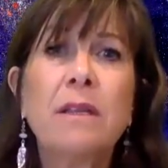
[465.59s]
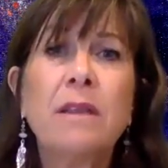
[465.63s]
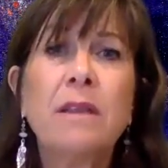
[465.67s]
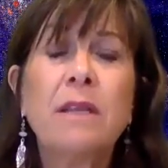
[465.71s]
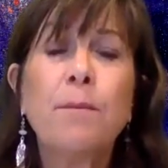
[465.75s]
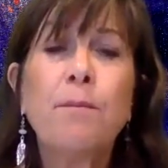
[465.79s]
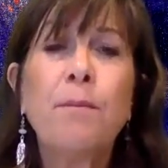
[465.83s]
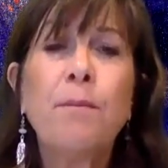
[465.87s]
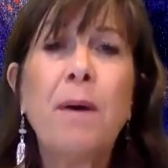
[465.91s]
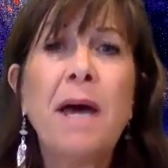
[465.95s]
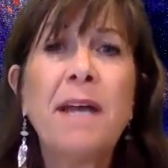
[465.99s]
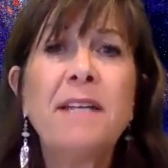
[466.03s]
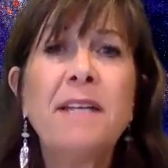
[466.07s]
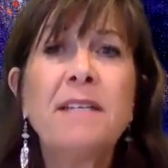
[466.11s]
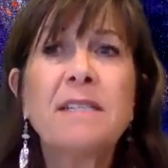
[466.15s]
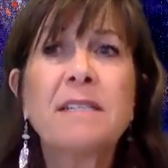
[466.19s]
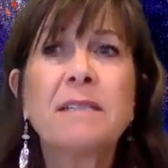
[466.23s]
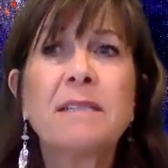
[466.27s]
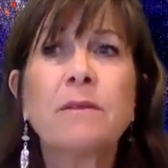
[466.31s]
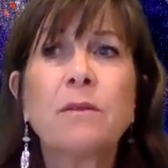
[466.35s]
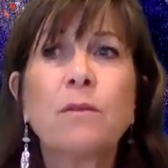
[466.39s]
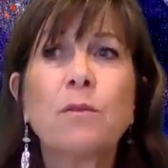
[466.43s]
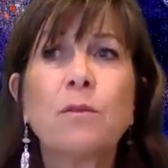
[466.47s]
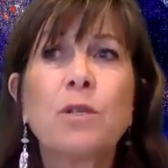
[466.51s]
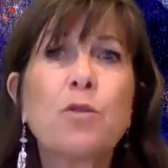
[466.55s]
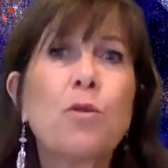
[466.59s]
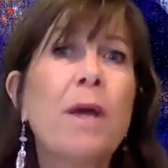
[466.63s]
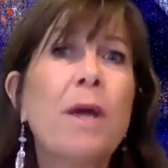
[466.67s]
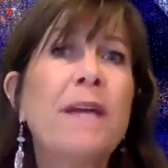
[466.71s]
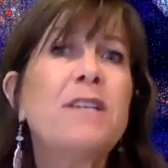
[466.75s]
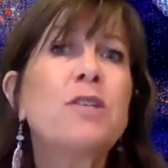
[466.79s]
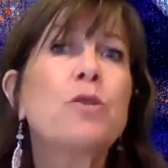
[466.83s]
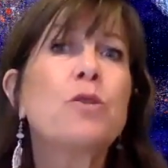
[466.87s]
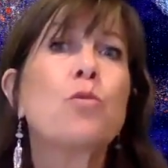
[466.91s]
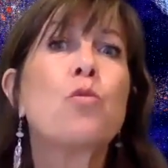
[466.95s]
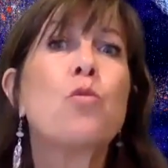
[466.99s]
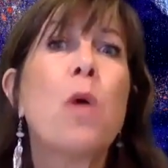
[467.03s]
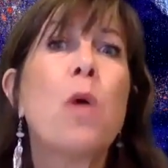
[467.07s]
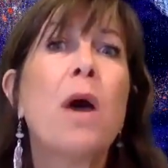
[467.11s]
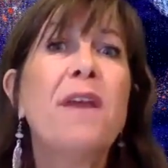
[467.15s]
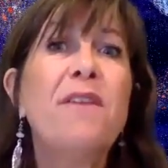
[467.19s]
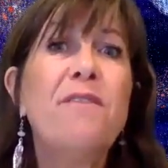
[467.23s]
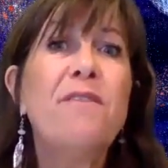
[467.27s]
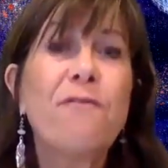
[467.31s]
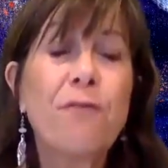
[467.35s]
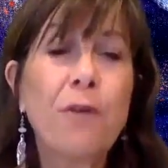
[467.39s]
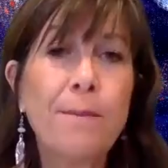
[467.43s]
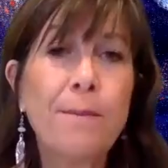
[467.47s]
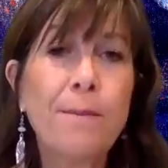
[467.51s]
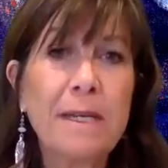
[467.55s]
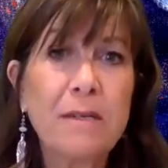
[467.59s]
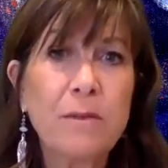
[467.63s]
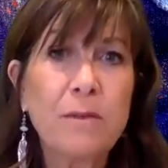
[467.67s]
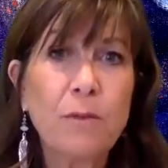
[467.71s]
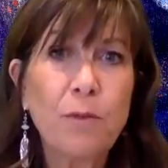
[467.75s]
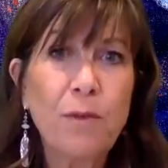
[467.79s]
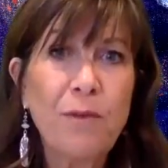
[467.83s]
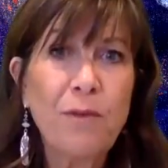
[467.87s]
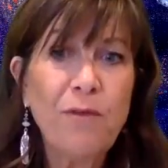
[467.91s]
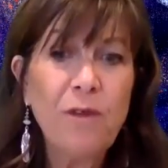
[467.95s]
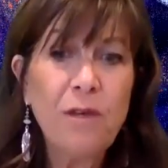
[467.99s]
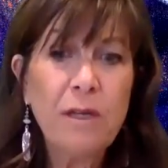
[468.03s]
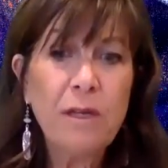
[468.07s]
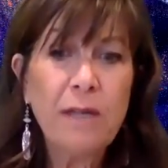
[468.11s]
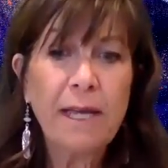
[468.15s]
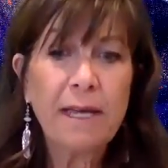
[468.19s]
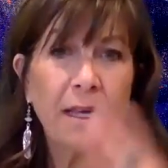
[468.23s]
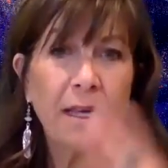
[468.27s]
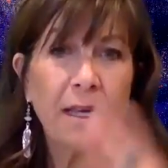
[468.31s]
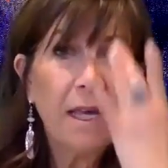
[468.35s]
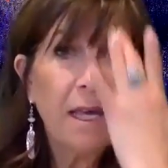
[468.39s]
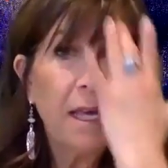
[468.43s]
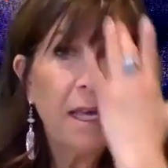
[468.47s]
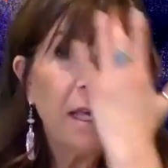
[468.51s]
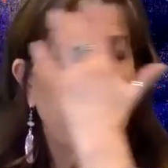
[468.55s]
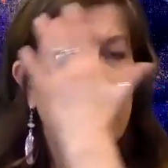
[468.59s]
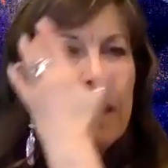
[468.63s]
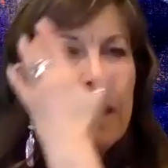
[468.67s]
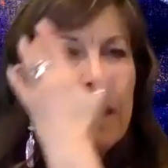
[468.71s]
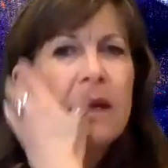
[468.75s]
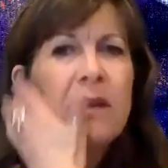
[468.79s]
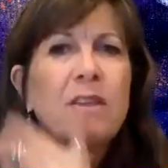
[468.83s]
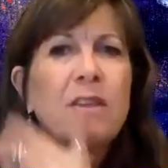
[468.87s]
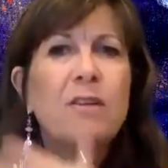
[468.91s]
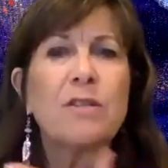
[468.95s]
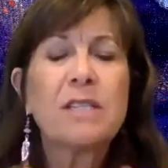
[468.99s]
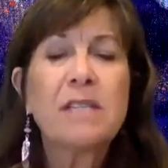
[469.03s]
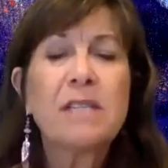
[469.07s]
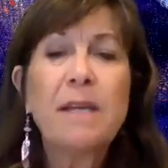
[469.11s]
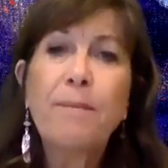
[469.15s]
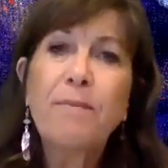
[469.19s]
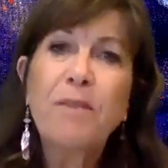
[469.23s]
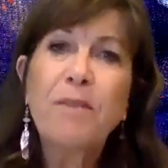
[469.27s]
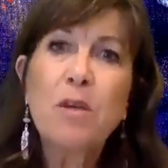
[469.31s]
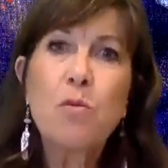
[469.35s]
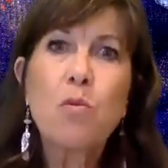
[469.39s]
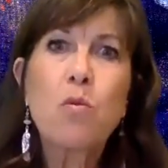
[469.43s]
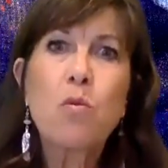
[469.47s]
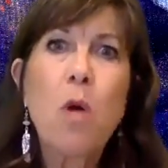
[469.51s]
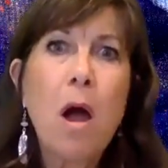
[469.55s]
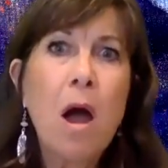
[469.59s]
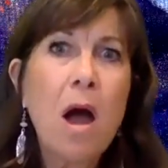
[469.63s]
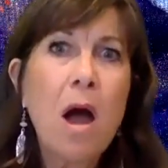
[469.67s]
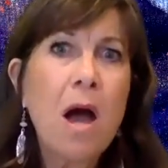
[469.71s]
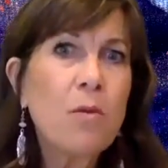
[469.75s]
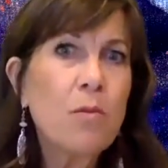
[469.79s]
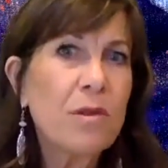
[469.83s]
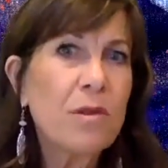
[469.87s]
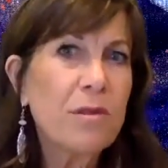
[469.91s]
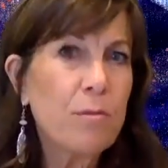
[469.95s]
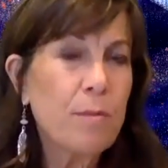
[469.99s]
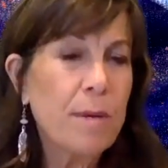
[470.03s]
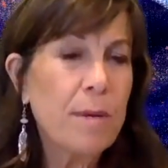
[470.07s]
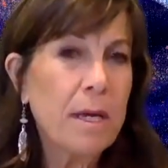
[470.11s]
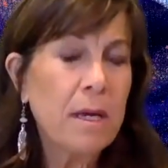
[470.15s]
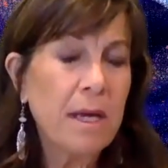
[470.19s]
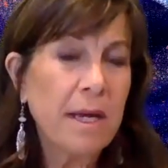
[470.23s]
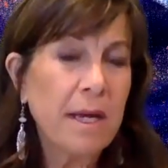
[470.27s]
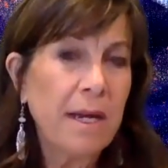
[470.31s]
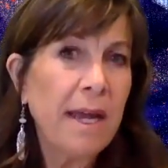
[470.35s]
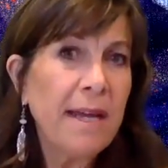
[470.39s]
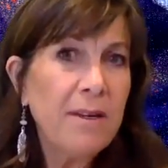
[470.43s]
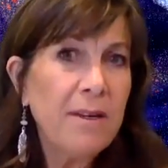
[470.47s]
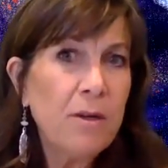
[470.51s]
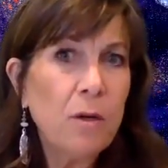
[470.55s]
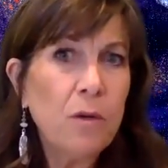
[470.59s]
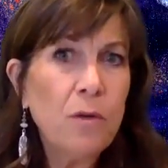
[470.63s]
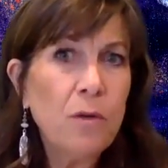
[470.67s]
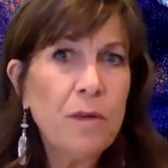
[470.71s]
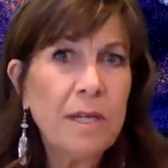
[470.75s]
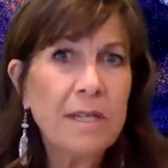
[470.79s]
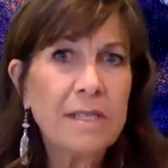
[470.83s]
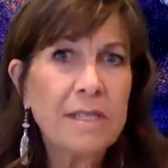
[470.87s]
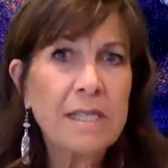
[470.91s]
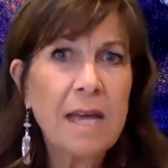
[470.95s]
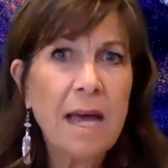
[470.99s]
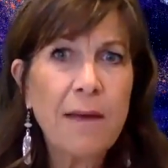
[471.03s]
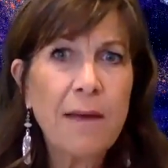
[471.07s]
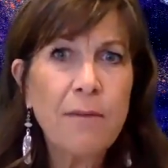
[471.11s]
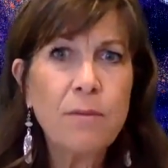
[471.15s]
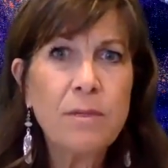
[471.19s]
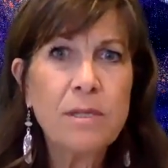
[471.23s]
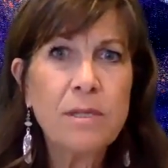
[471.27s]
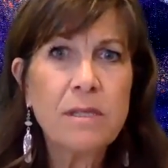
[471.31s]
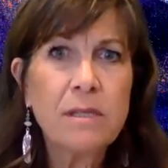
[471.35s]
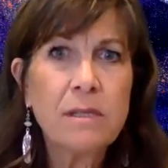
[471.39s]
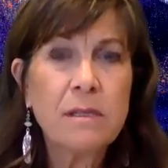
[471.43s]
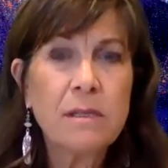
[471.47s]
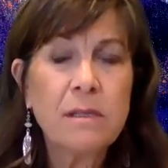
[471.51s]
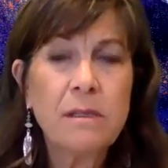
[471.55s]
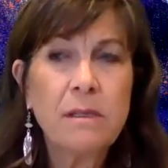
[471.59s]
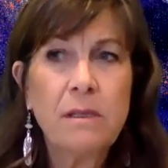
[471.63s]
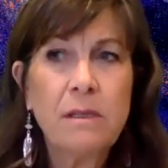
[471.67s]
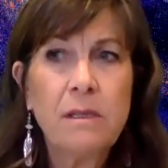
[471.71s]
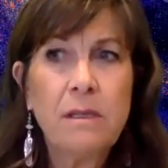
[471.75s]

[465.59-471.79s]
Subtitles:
The body's, we're trying to run from it. We feel like there's something wrong with me. And I know this. I was,